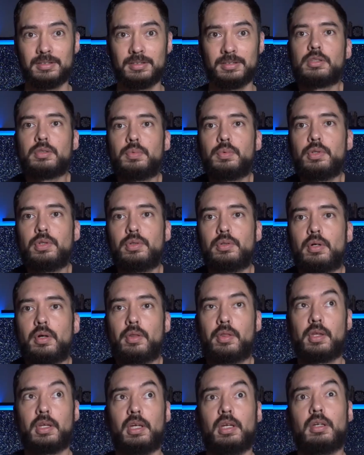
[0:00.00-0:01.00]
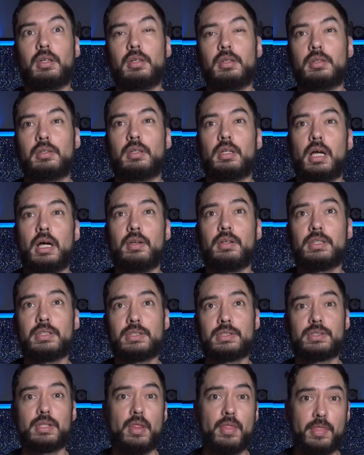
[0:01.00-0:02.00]
So what do you all think? How
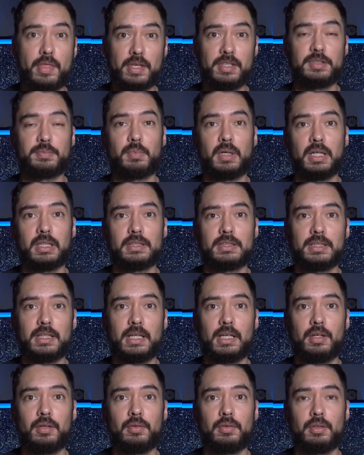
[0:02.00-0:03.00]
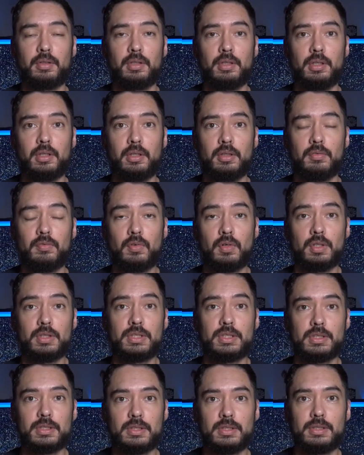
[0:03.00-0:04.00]
does this mic sound
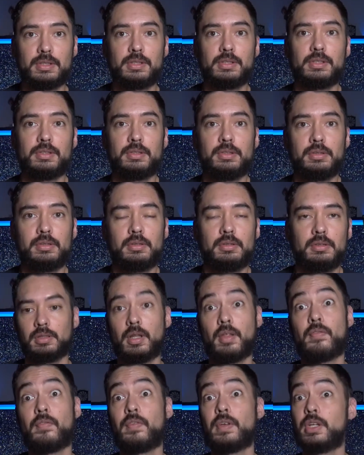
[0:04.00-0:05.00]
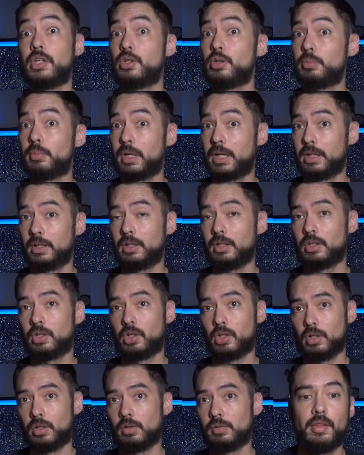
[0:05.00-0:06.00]
versus the VideoMic
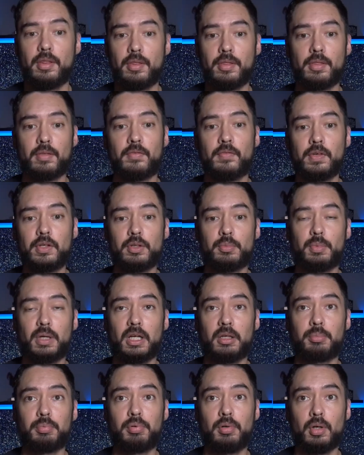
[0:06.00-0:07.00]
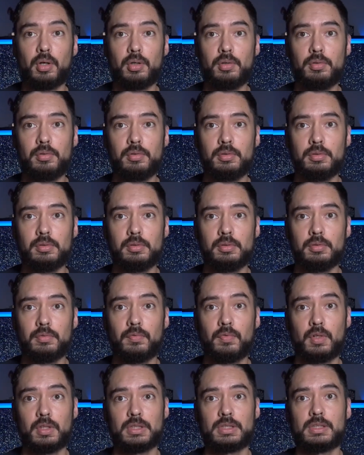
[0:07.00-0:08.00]
Go? The VideoMic Pro
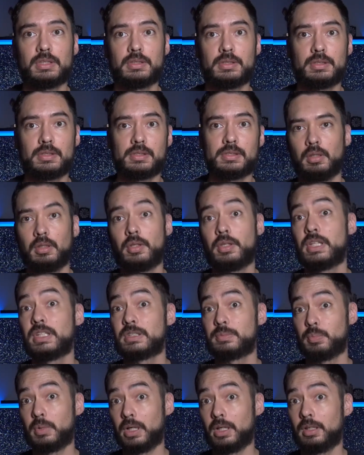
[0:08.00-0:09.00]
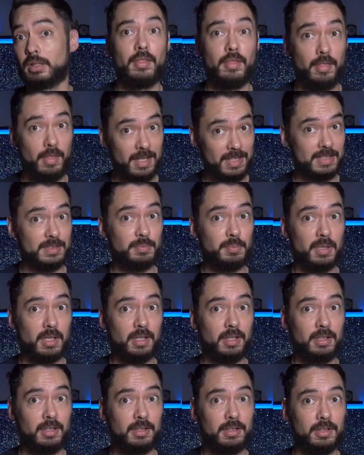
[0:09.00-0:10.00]
versus this mic. This
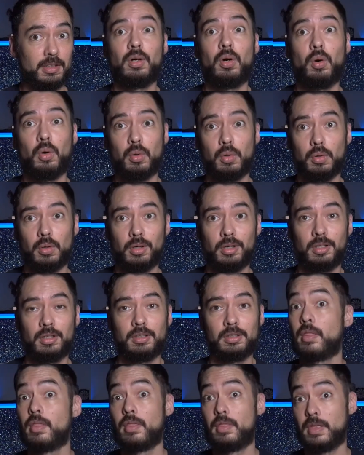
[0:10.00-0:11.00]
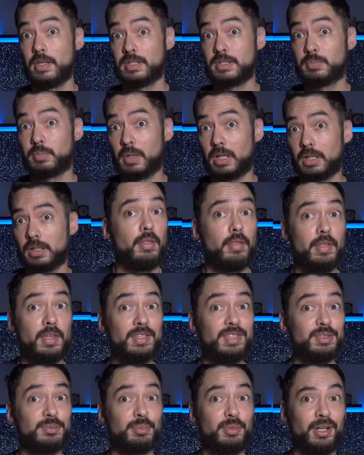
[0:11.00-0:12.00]
mic or this mic.
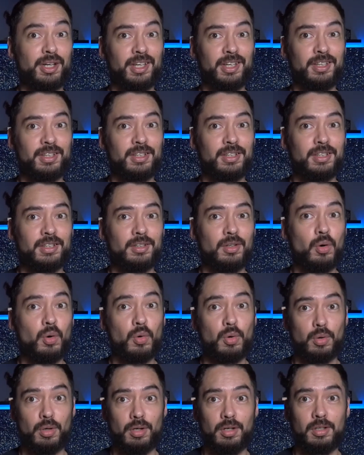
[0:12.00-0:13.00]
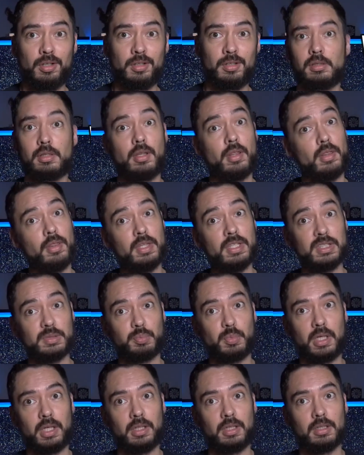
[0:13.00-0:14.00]
This mic or this
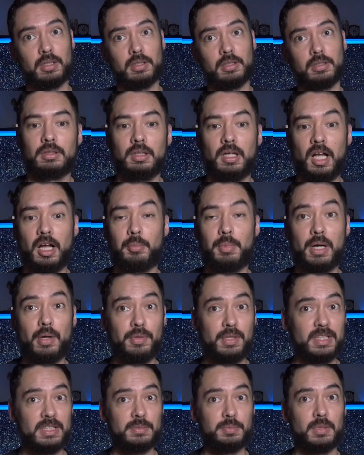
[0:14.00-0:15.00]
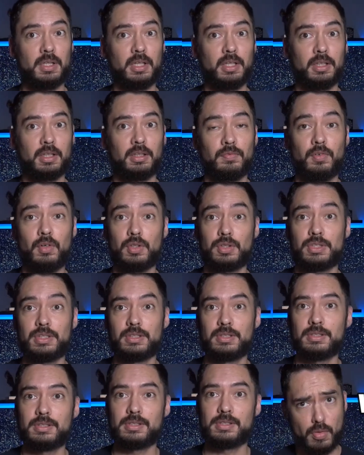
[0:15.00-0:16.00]
mic. How about this mic
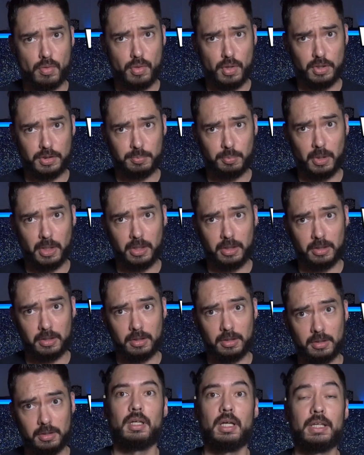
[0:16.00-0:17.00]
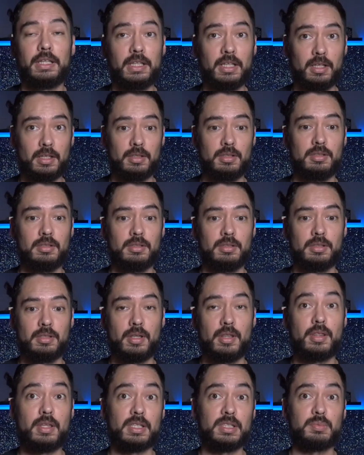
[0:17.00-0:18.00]
versus this mic? Again,
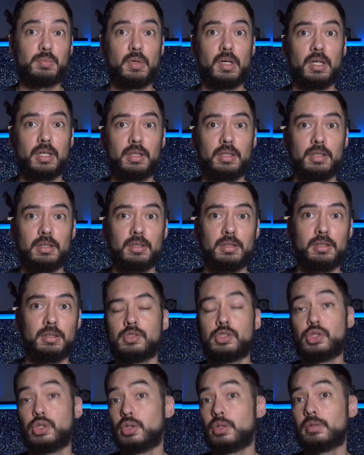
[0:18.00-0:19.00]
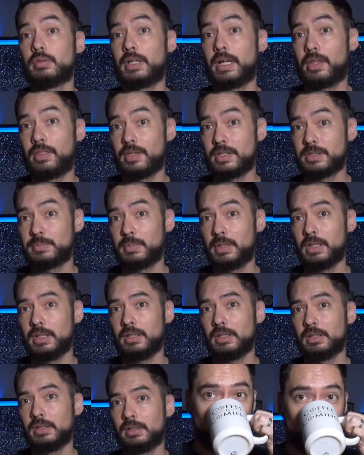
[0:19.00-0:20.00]
this mic. Do you like this
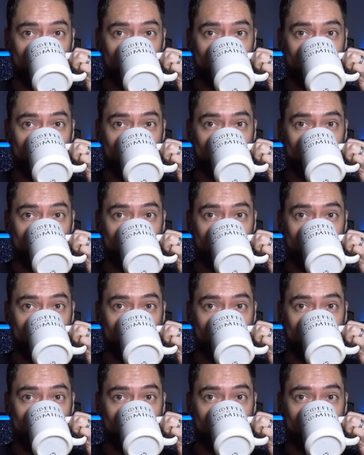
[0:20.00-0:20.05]
mic?